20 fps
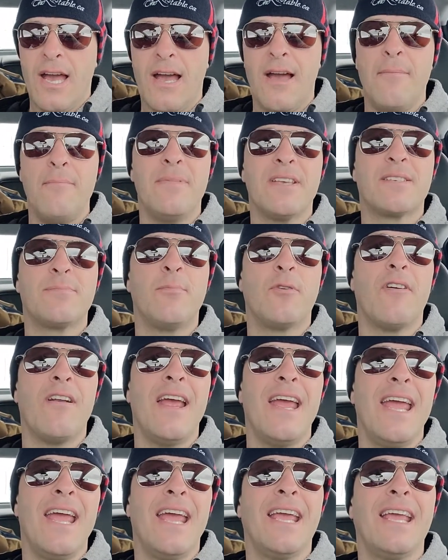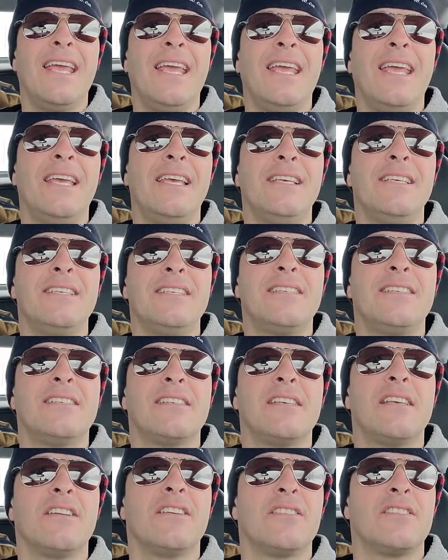Miss Meringue
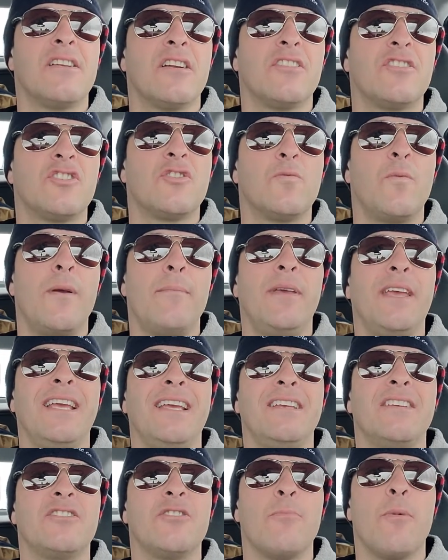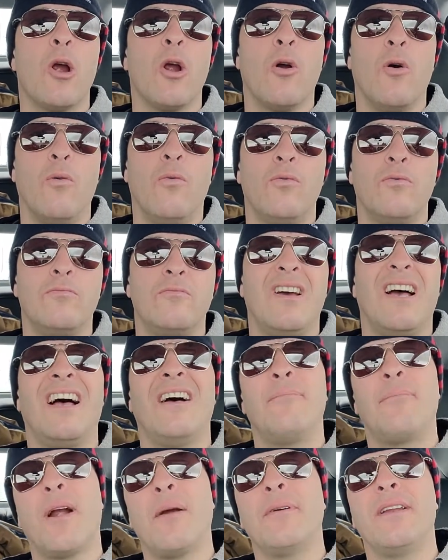is going to start swimming tomorrow.
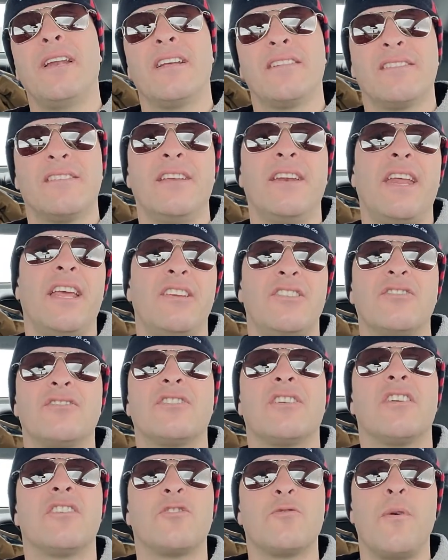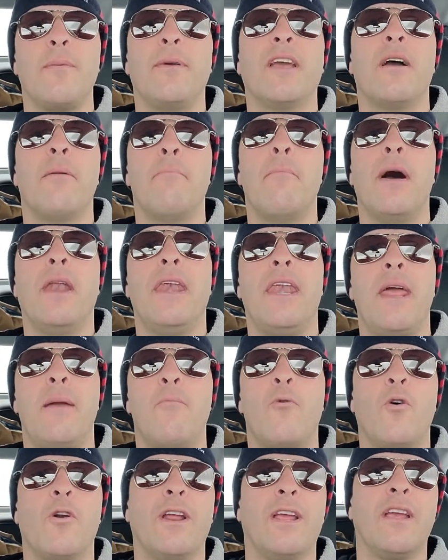Well, probably not Sunday. She'll start swimming on Monday
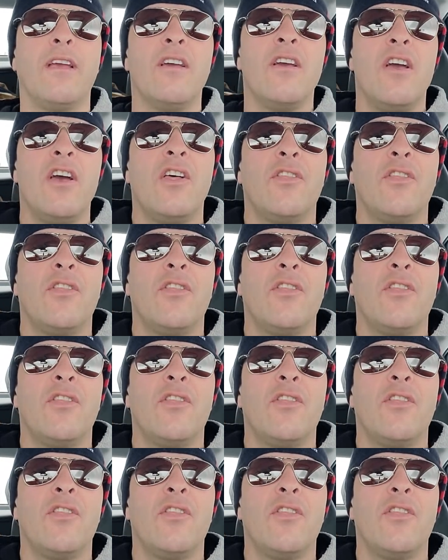morning.